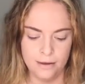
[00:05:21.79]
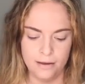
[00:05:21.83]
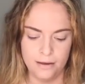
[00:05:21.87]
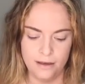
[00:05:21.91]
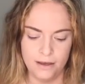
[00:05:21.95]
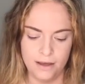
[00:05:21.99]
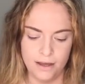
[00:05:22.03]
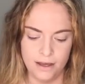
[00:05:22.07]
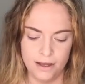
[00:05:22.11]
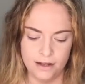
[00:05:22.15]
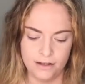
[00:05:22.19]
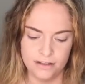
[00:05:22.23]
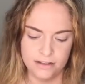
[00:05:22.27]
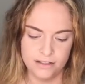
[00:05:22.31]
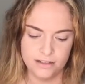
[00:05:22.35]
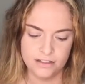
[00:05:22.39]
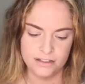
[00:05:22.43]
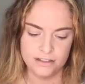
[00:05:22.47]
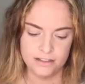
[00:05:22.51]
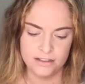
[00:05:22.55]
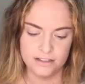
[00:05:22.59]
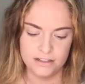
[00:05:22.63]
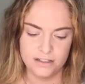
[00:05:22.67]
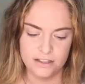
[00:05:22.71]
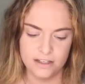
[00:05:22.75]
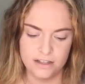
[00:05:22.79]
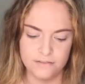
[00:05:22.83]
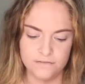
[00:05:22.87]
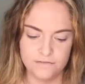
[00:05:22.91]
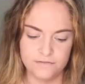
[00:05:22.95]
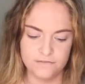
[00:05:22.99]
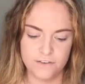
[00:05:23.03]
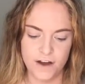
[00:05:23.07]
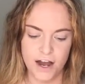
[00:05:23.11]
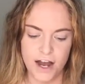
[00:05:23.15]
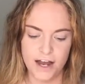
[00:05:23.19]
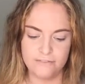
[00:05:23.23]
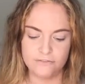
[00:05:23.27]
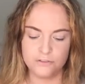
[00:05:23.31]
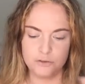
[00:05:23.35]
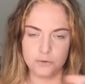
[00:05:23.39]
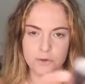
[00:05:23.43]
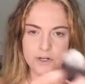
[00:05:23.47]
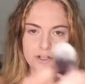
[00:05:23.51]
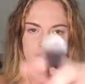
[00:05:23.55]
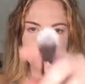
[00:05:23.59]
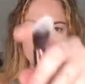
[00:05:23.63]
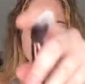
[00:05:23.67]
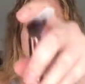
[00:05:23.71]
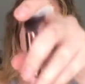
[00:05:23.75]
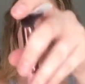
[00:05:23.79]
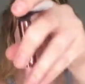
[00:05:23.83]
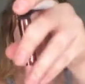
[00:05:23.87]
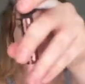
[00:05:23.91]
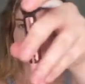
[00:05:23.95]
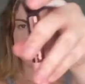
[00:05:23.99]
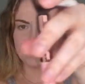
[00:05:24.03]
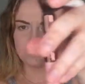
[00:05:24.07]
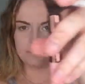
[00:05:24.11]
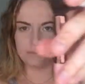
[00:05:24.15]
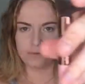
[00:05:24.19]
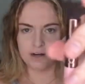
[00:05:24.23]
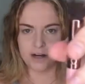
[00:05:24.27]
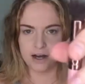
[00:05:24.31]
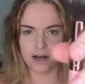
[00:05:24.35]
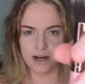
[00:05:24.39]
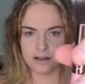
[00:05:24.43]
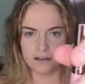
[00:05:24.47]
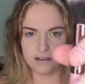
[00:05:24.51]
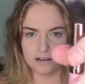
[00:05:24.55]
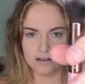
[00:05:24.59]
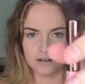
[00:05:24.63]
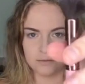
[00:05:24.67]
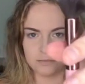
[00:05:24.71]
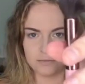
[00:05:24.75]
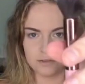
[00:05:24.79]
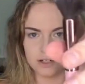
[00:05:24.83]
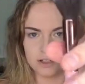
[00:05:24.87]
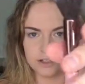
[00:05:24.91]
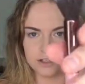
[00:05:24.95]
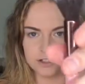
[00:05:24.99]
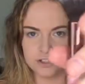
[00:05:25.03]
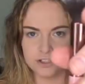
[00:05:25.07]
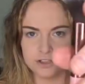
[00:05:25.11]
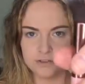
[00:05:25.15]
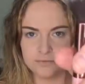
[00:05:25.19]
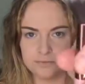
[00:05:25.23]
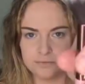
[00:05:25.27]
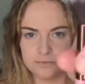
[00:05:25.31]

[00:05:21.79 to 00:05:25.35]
And this is the 522 Tapered Highlighter Brush.